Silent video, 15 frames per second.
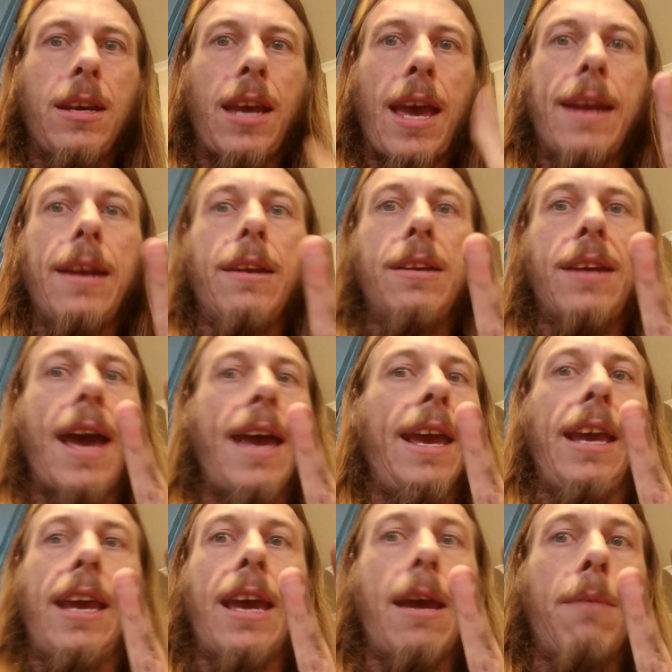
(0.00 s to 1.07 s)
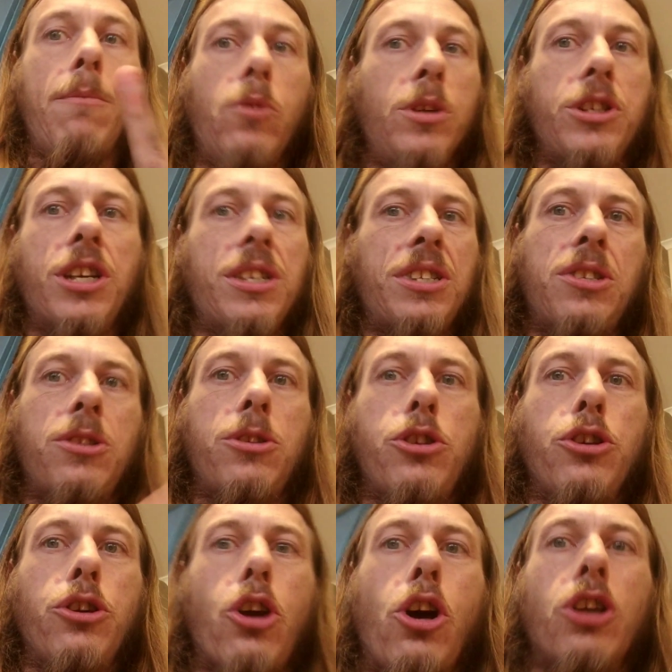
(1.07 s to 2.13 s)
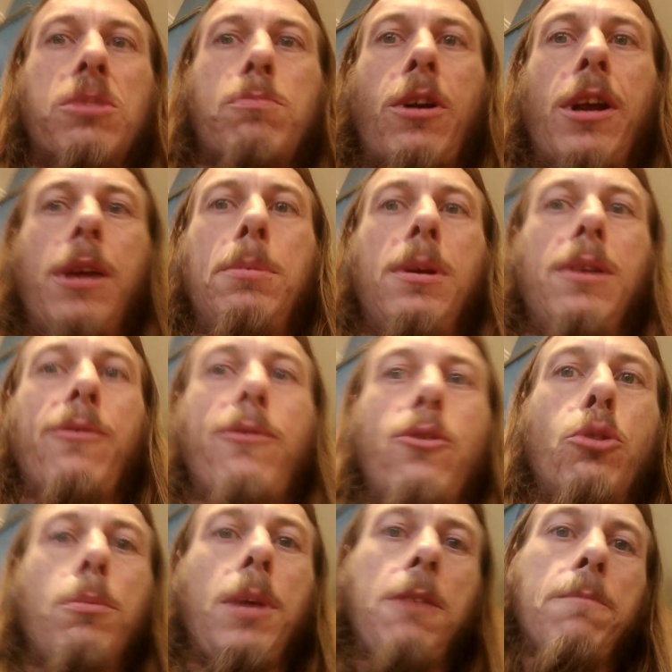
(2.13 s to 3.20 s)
and AEM were just too cost prohibitive for me.